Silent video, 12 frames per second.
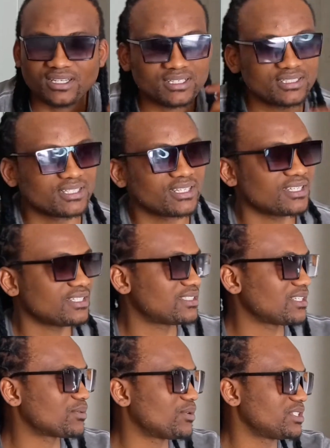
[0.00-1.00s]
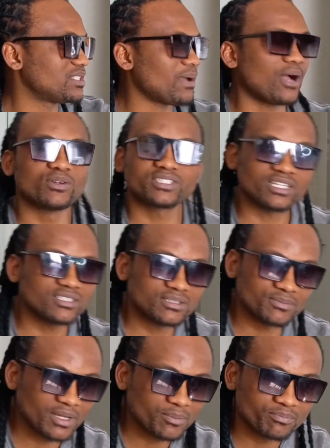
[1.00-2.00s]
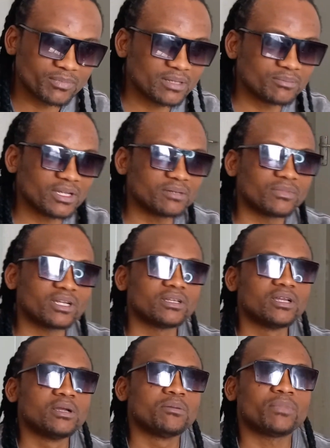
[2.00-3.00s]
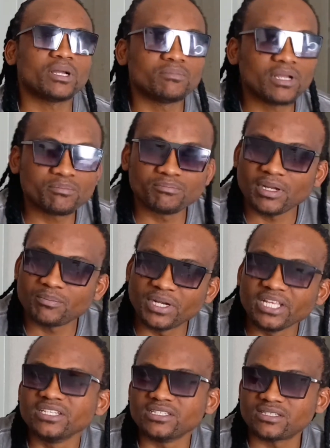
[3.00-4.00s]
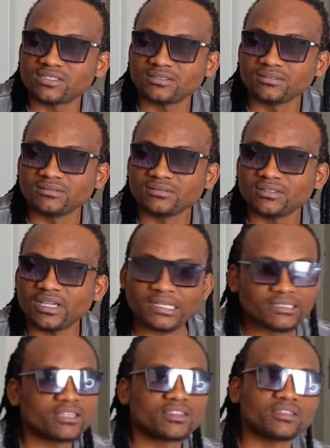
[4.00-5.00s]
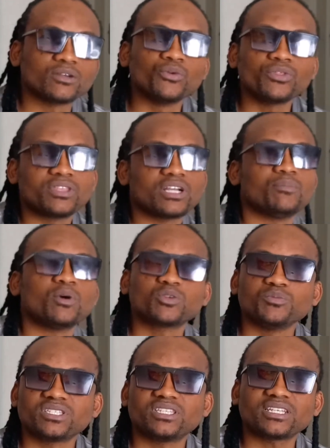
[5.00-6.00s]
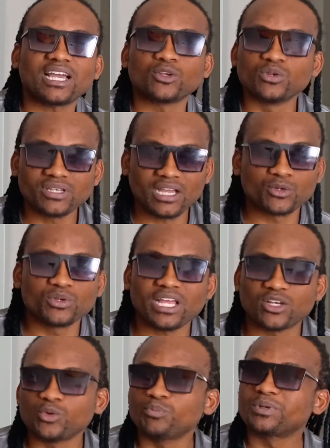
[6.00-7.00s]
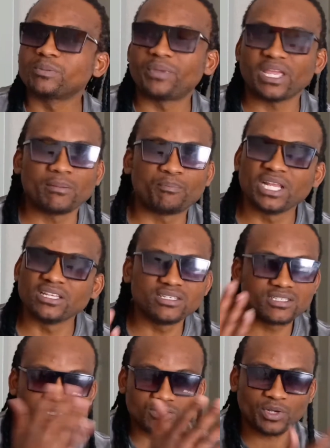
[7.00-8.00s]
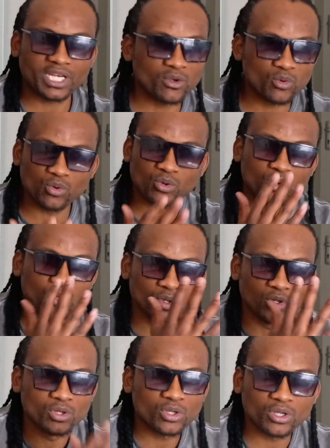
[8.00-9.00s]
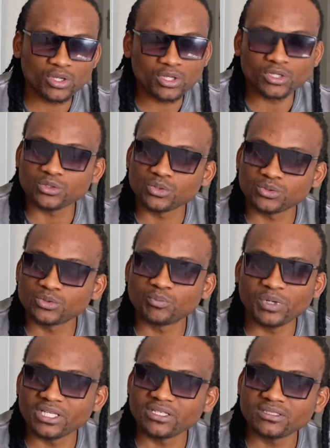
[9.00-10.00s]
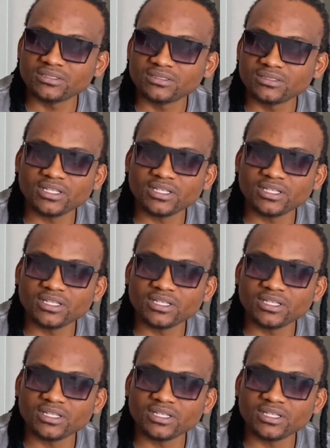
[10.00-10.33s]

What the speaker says: Hey, then I start questioning. I will change my playlist. And the good thing about me is that I don't prepare a playlist when I go to play in